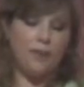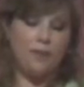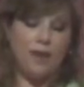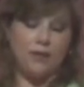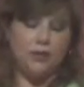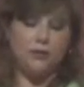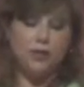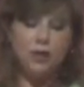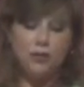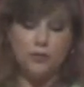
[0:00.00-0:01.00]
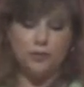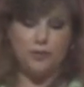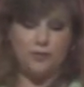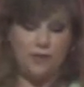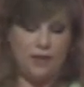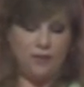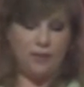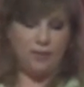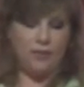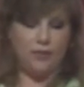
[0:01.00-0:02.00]
my children's favorite,
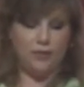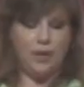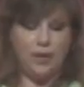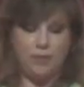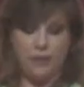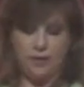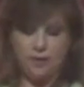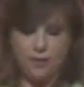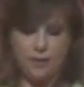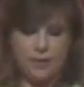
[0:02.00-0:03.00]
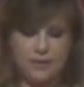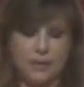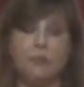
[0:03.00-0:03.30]
believe it or not, being this spicy.